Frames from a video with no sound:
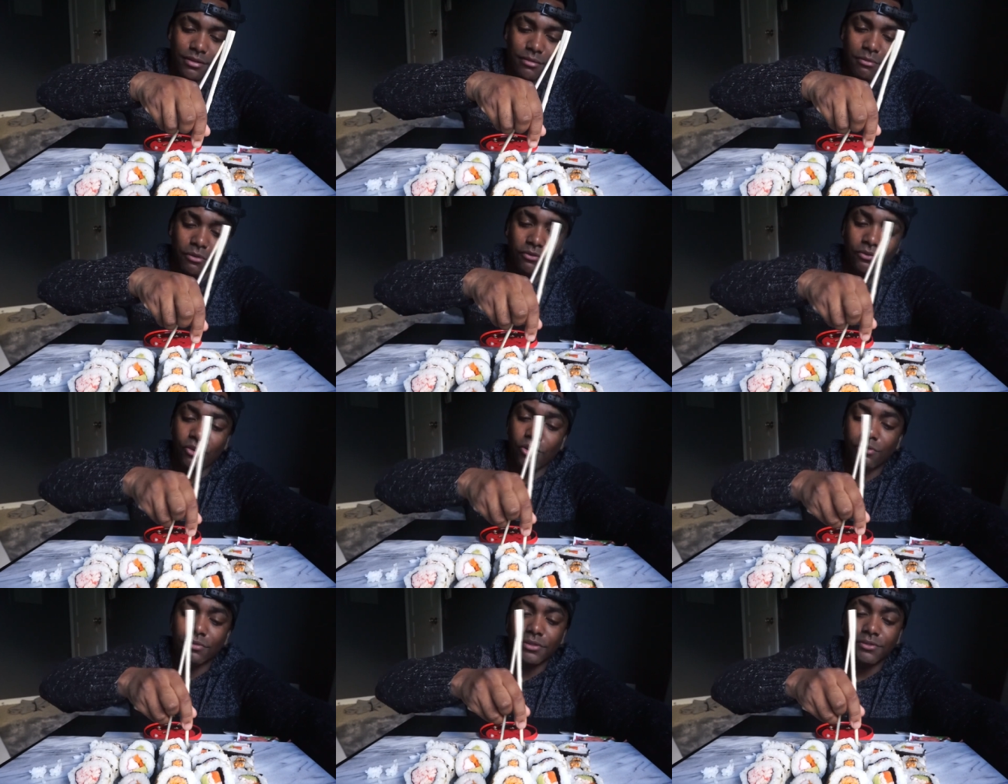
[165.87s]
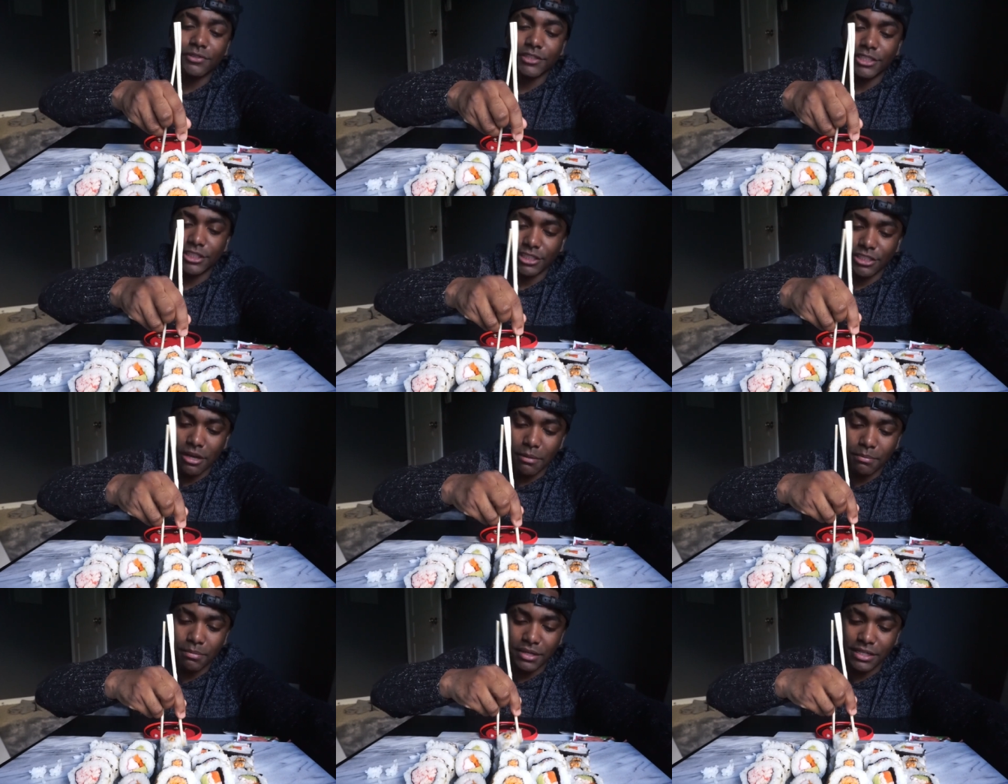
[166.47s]
Before we even
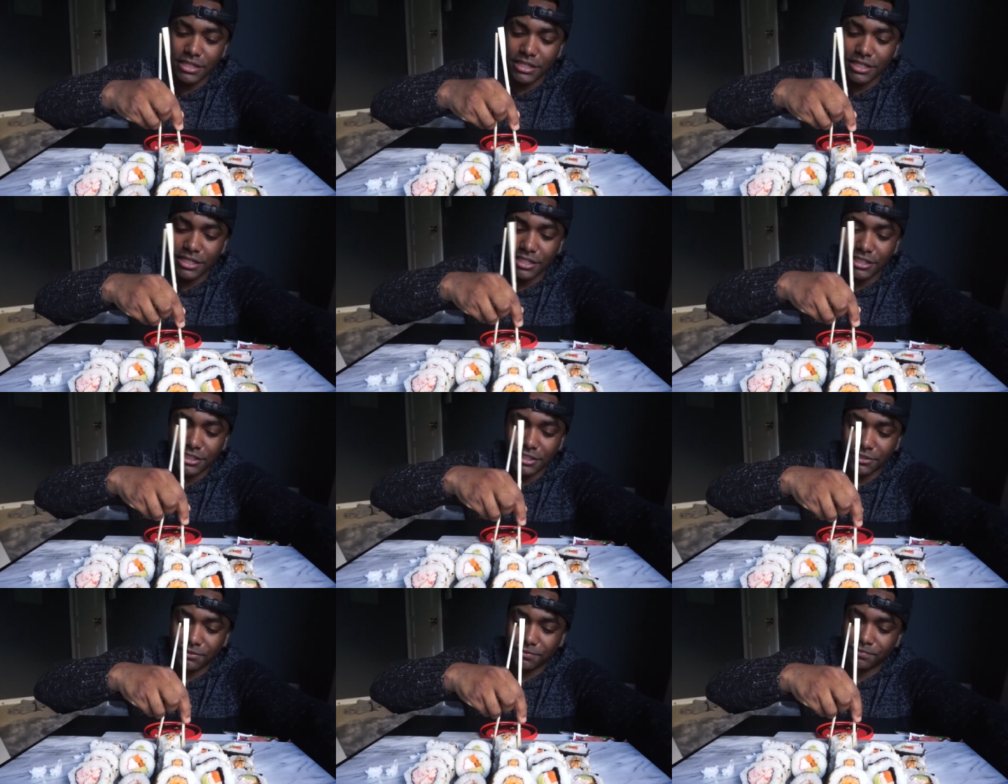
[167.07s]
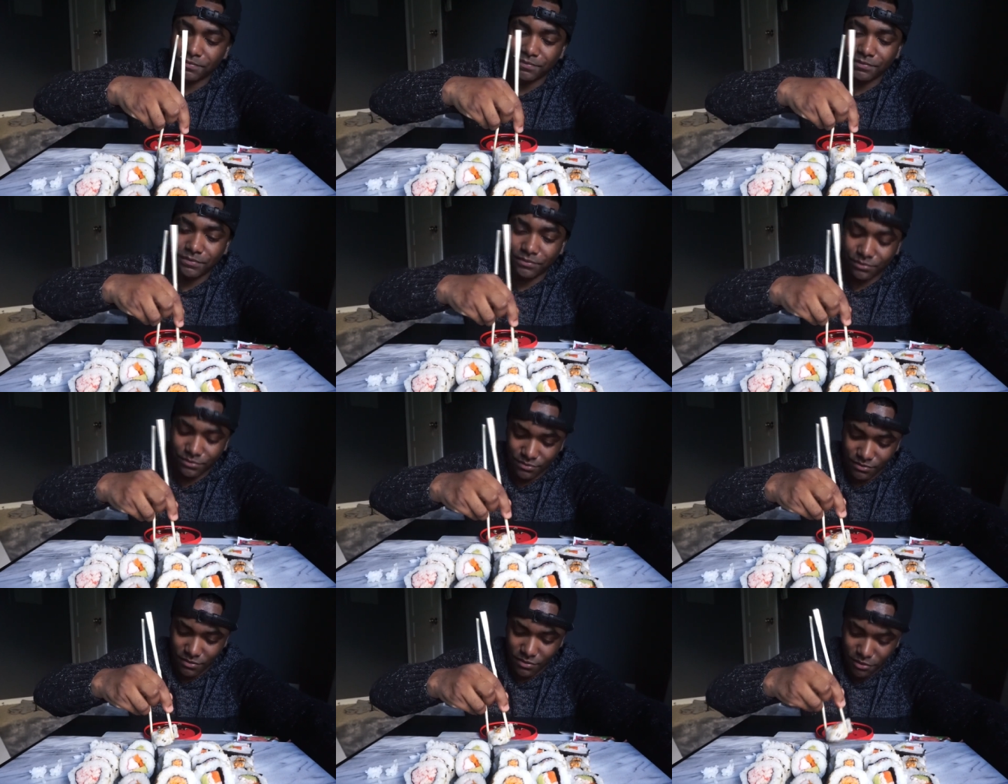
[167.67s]
jump into this,
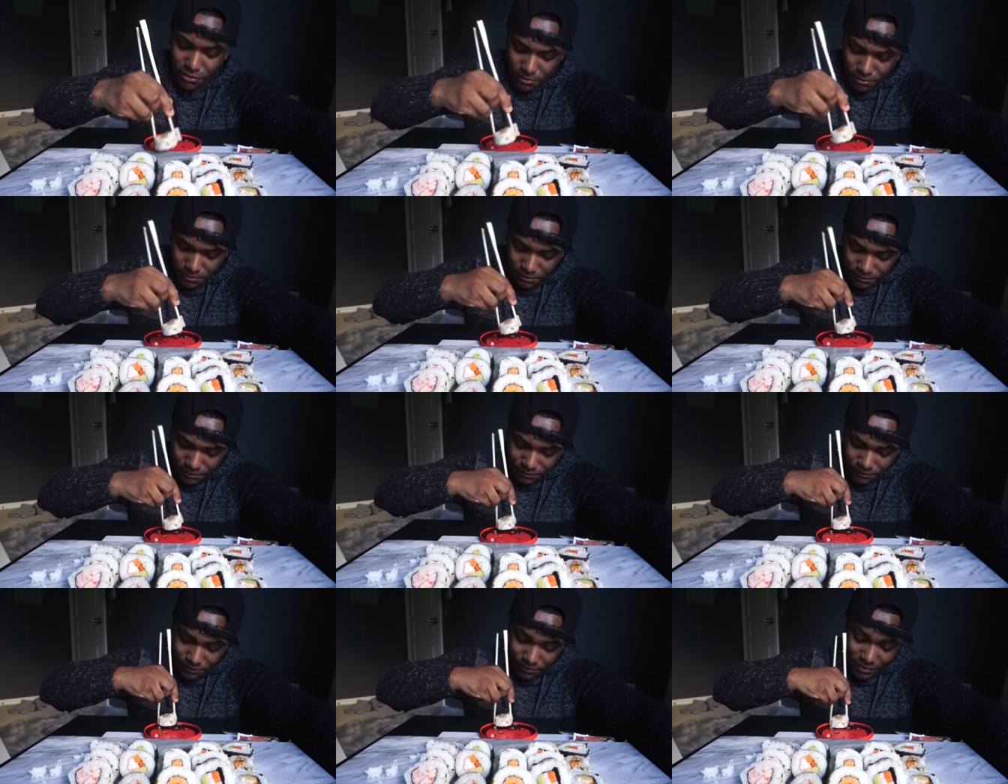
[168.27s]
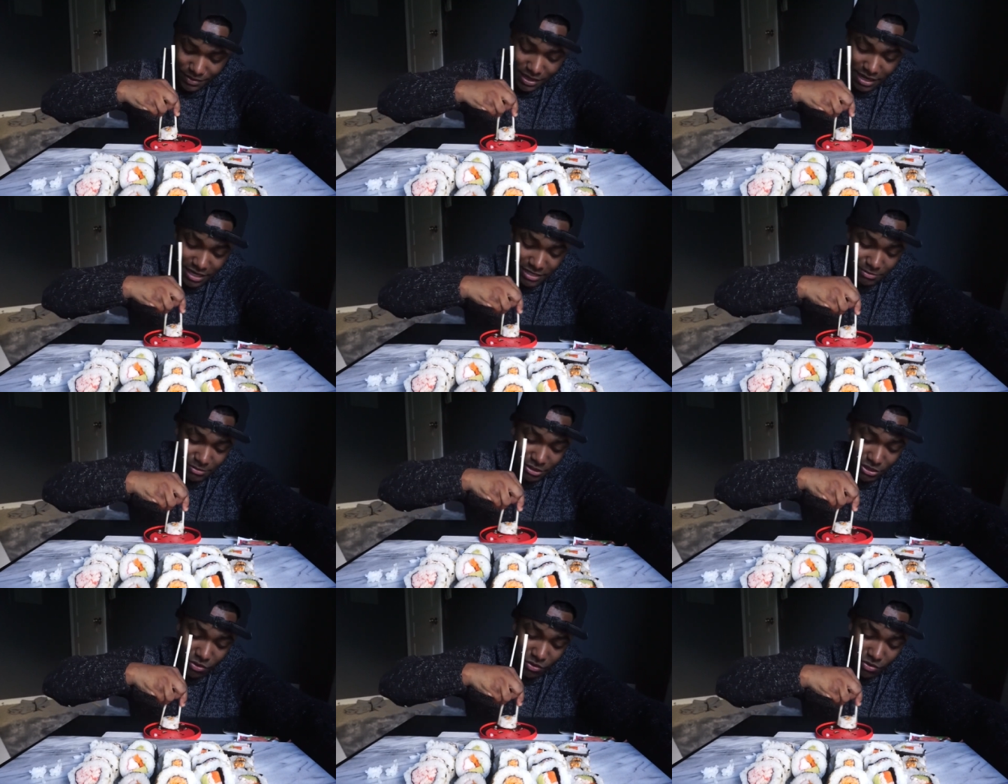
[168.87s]
has
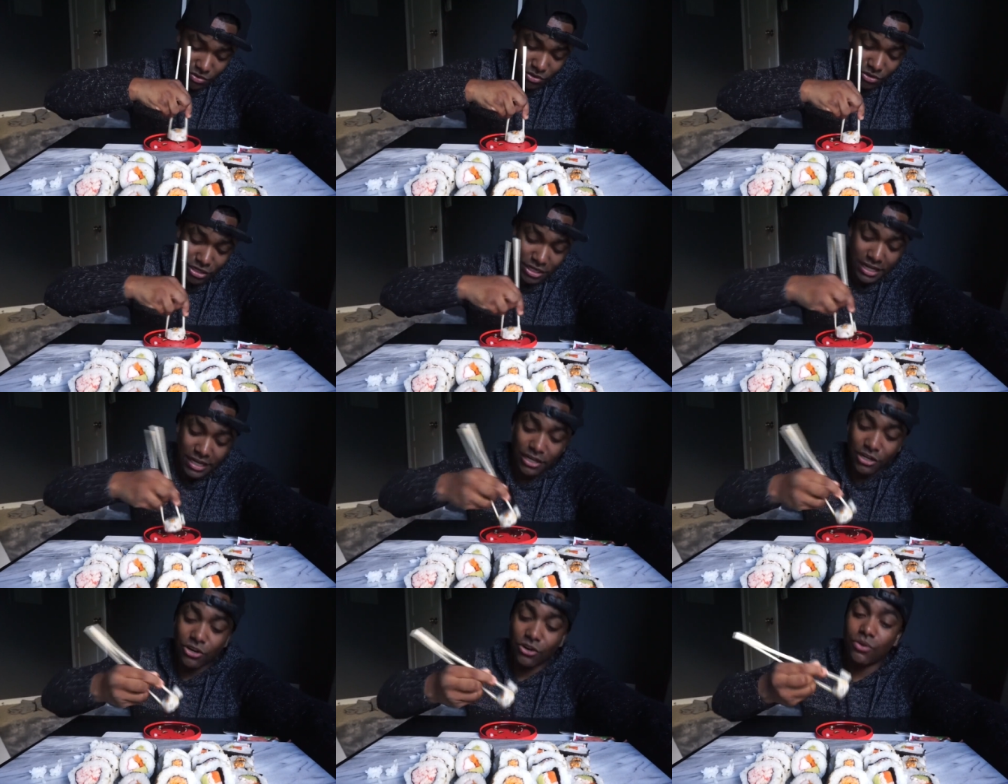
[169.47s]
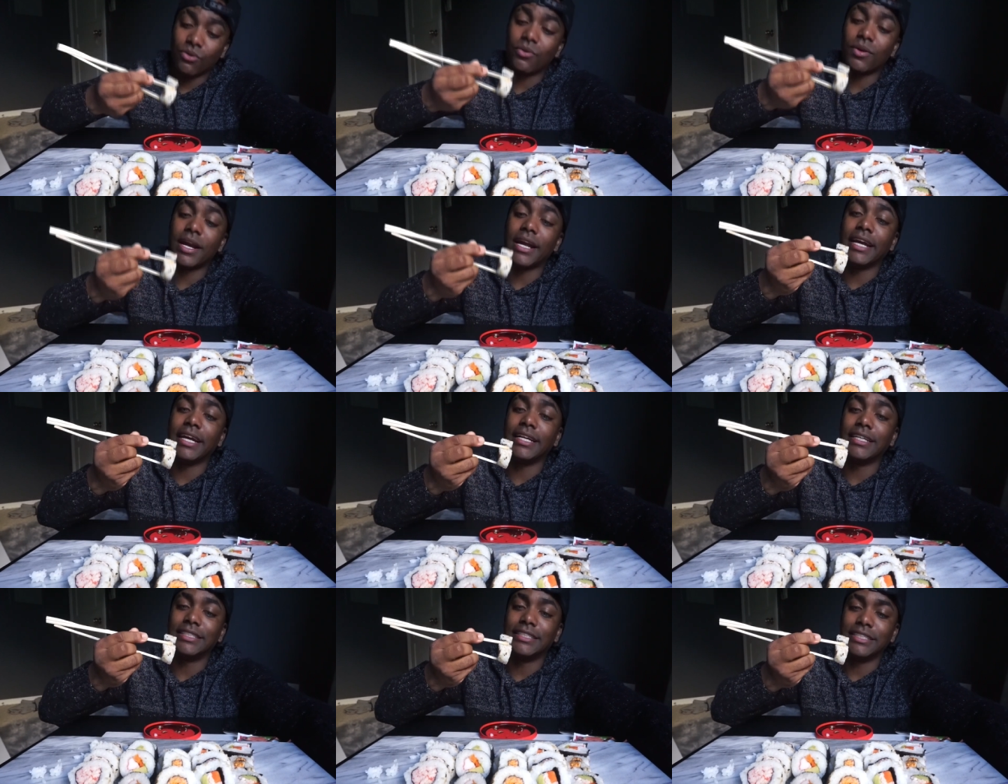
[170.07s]
been going on like
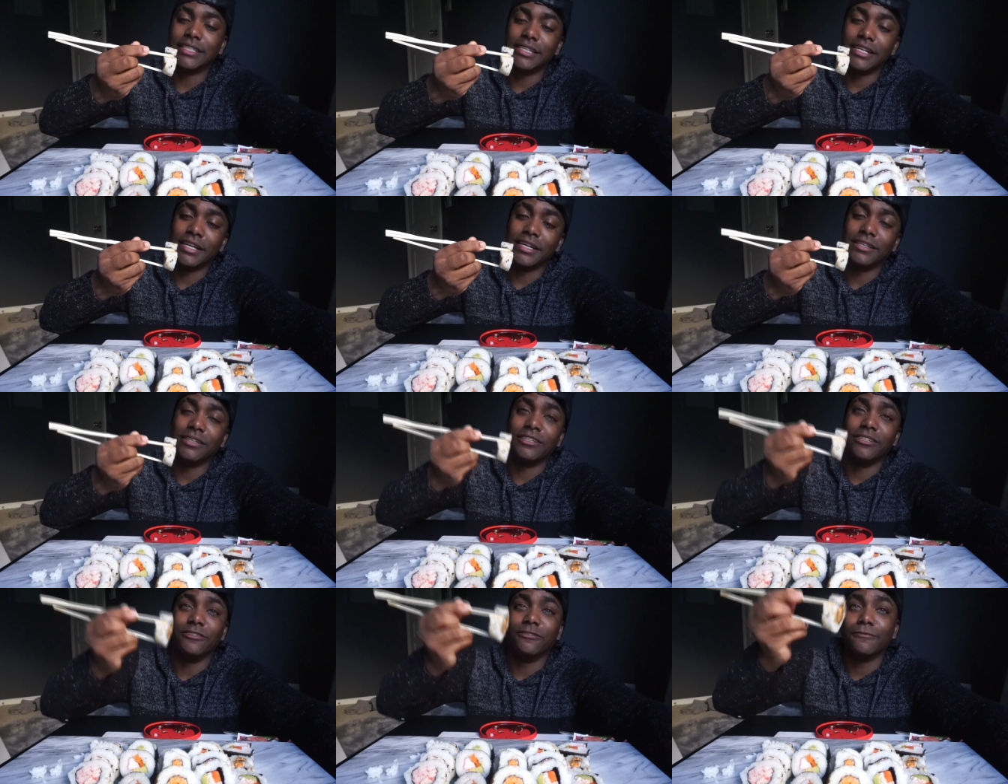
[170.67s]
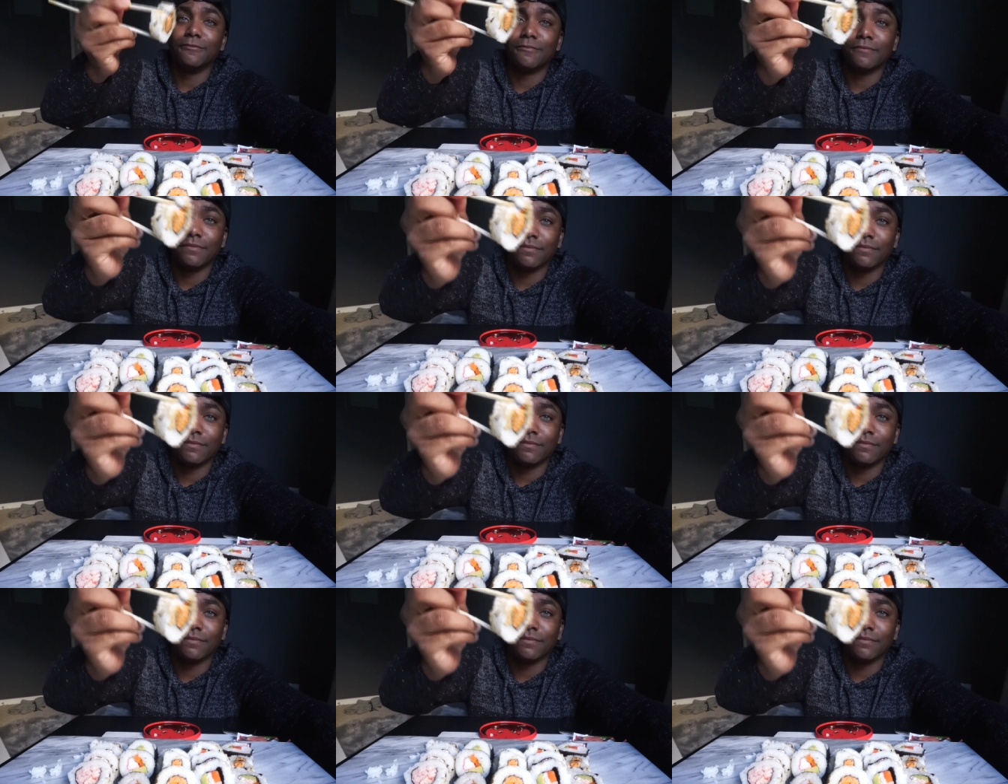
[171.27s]
crazy lately.